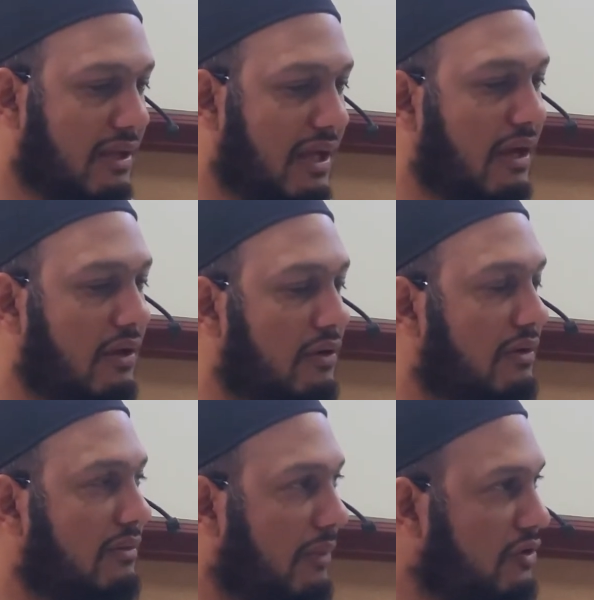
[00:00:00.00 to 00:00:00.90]
Ka.
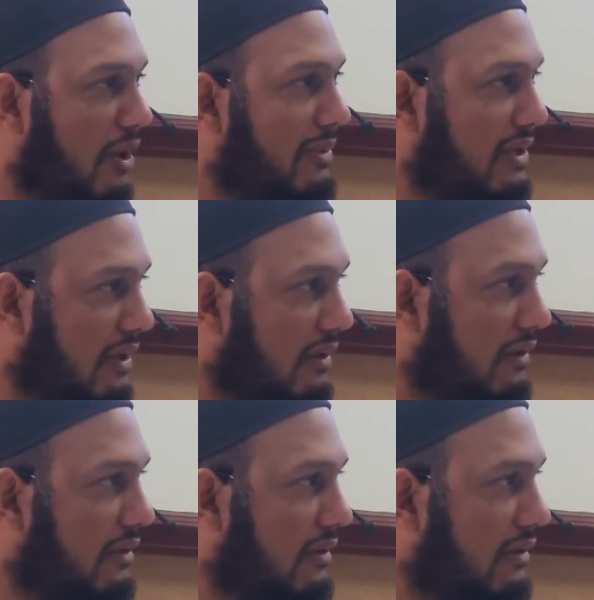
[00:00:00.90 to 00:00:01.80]
Most commonly
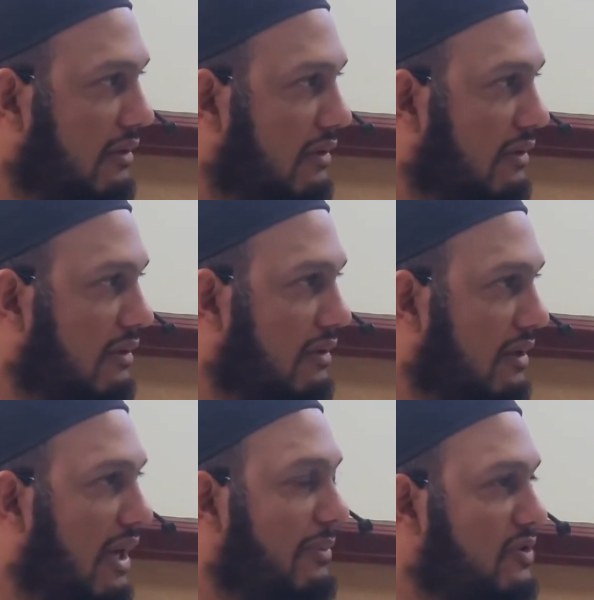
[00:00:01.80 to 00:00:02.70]
ka.
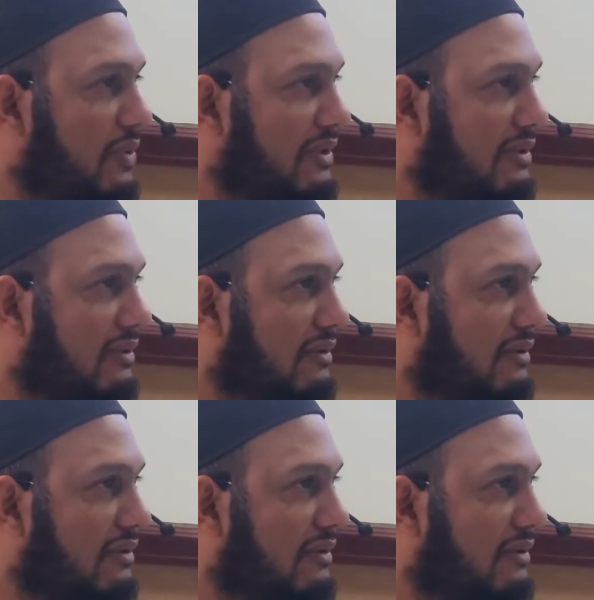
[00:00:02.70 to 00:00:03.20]
Ka means what?